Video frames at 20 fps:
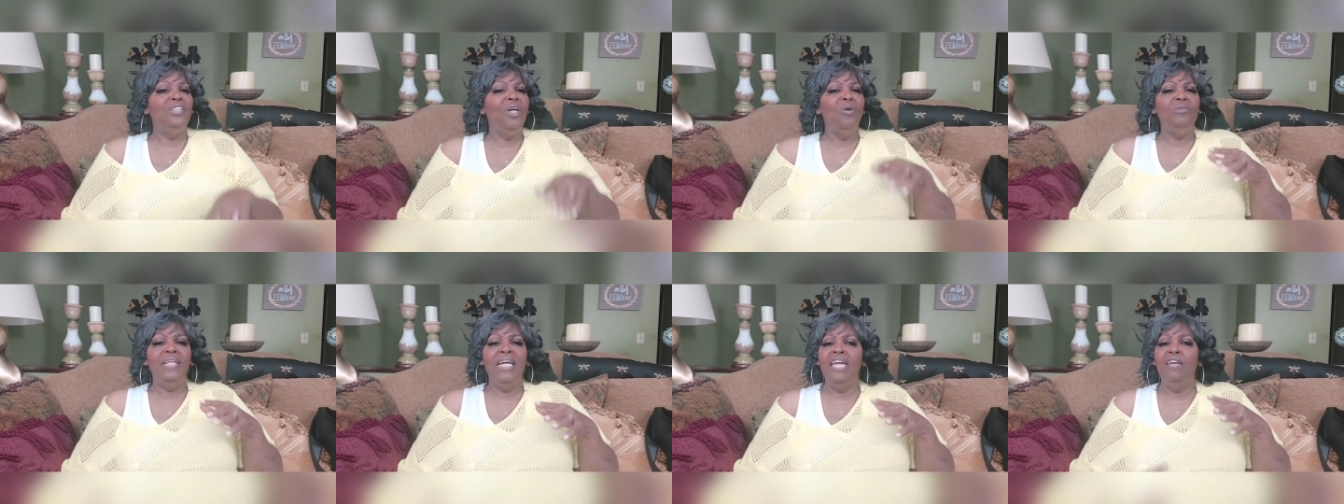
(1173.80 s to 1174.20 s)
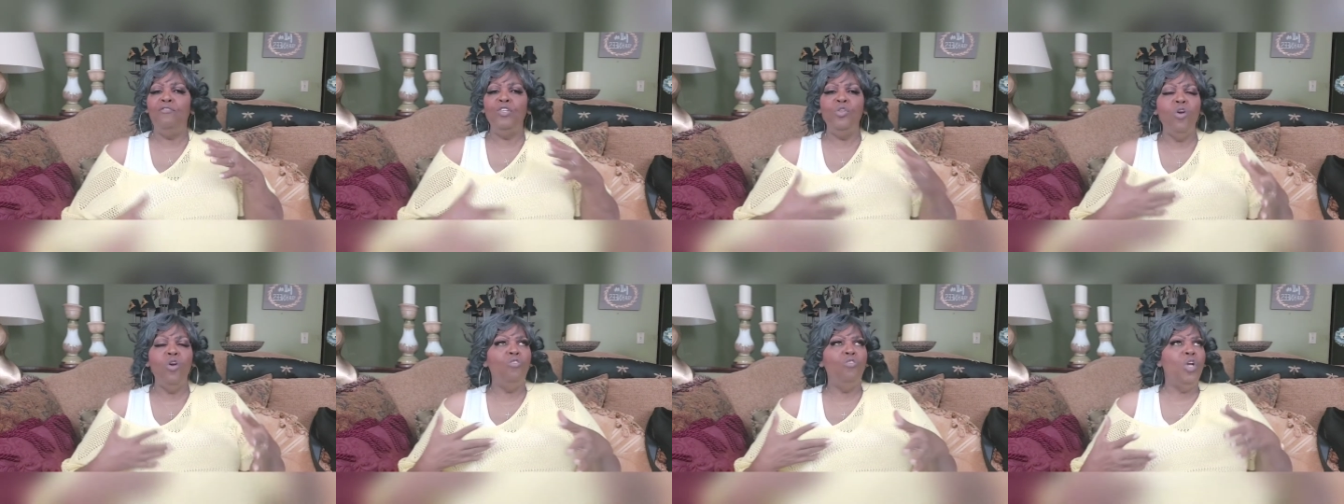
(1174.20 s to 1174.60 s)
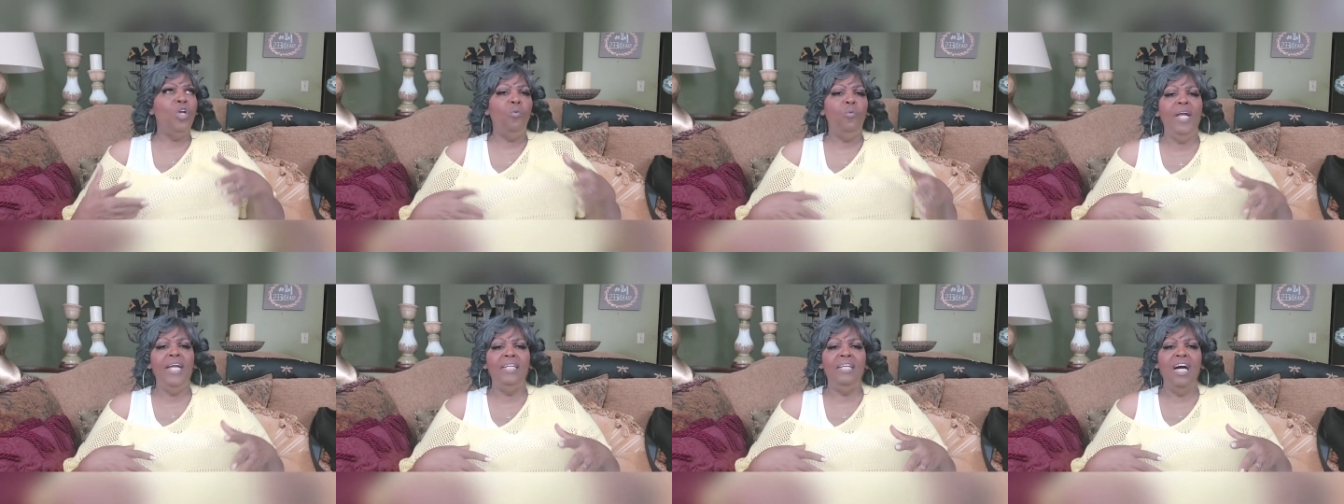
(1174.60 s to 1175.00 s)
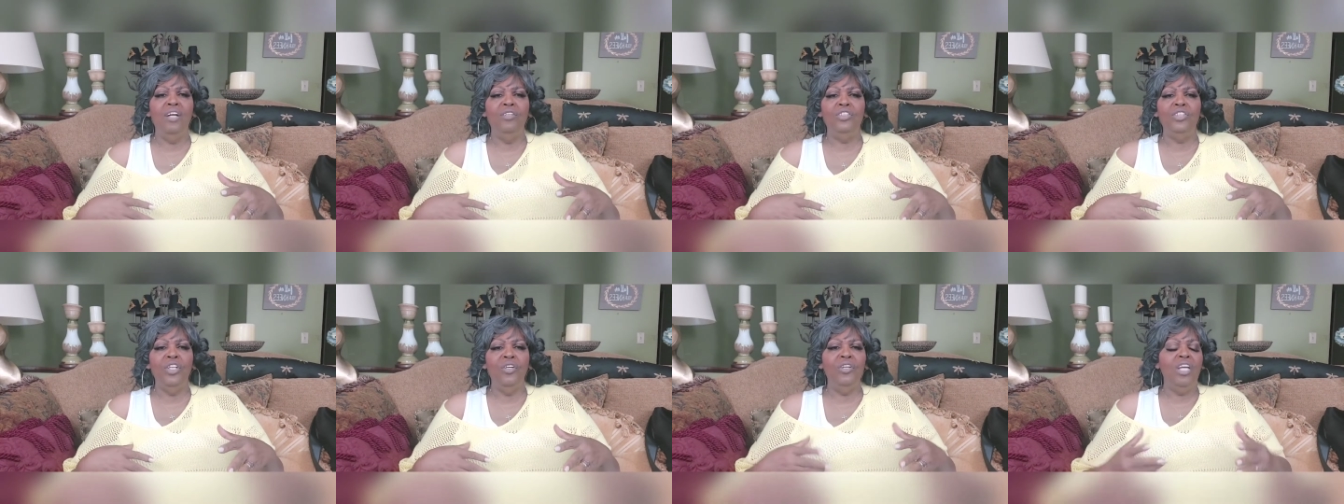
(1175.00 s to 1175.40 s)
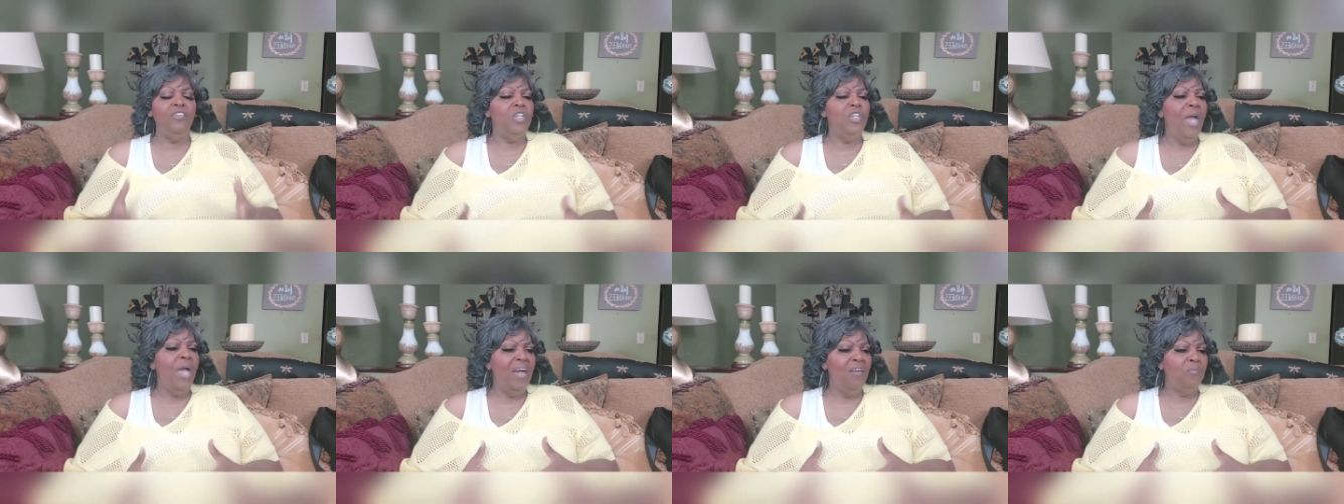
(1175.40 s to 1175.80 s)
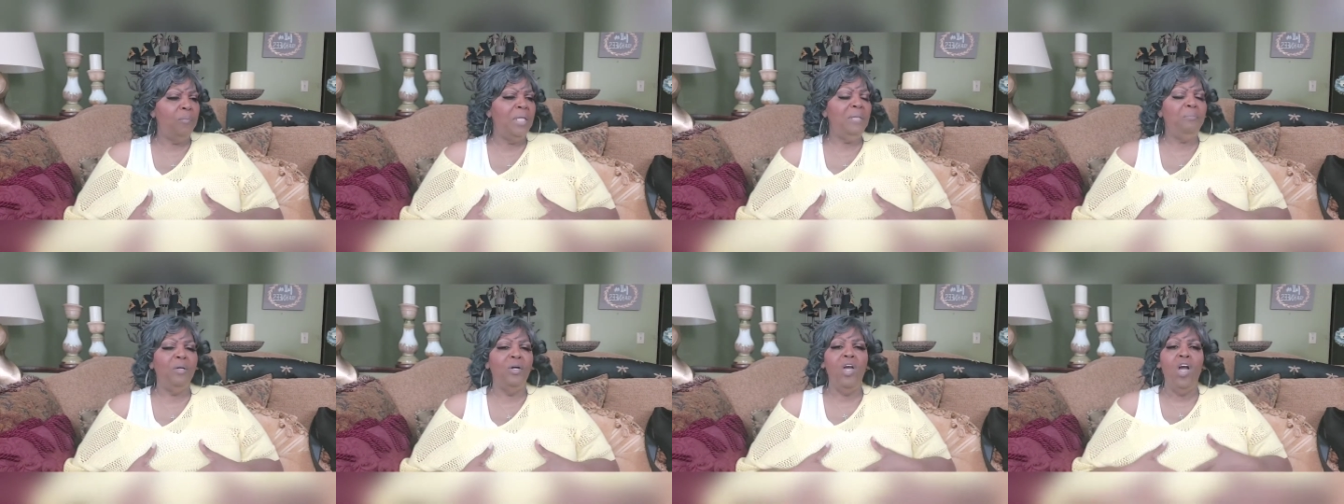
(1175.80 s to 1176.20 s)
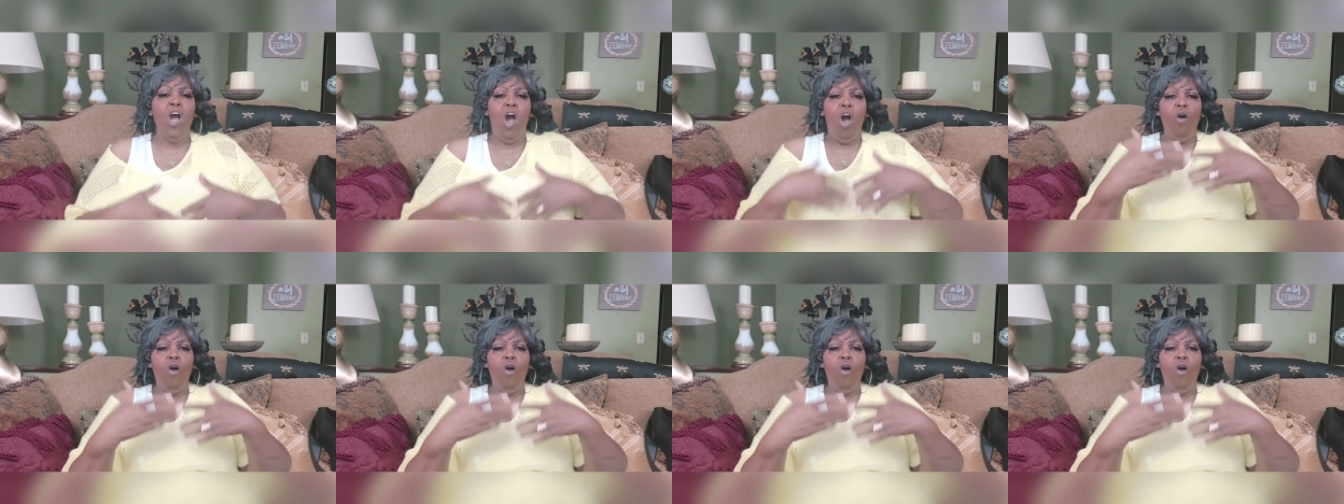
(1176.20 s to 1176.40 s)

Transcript: Don't let, if you're on your weight loss journey and you have people